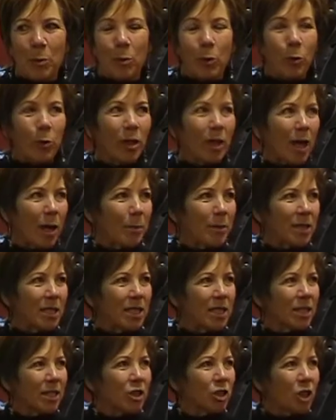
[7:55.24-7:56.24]
will come into the
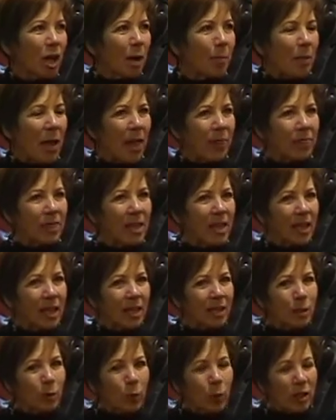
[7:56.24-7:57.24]
shop and think it's
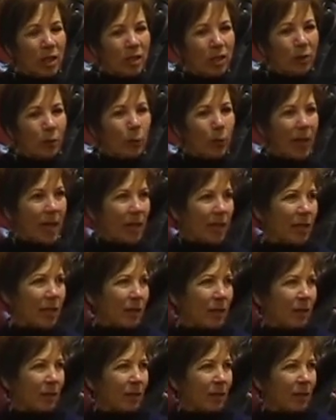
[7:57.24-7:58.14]
one of the rain